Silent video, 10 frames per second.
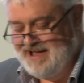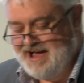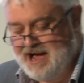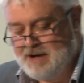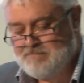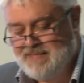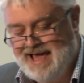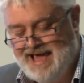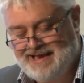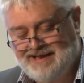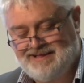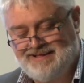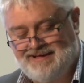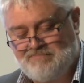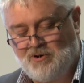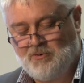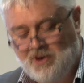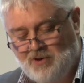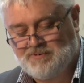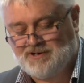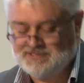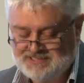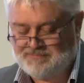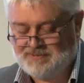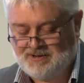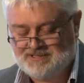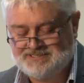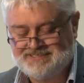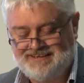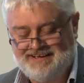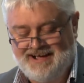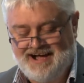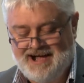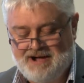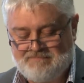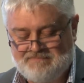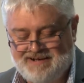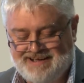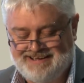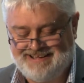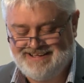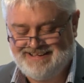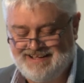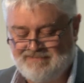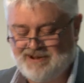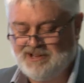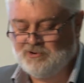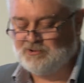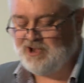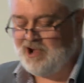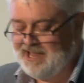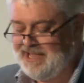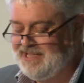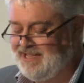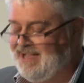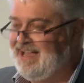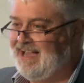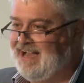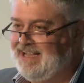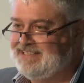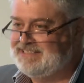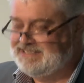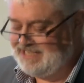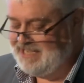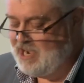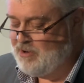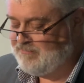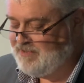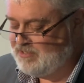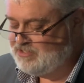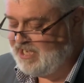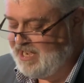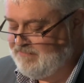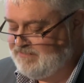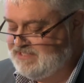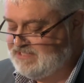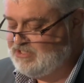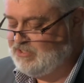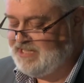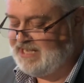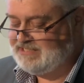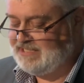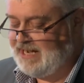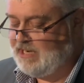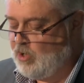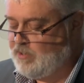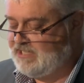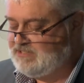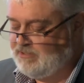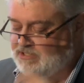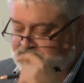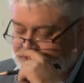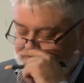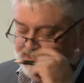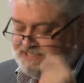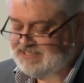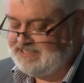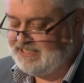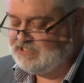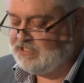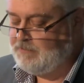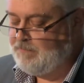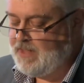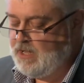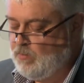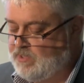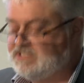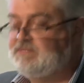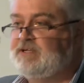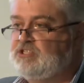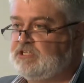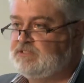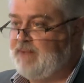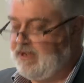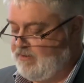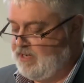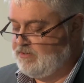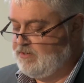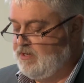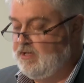And Paul Colpin, who's not my boss, but a really good colleague, is the CEO of GoTAFE since 2008, long experience in the business sector with a specialist background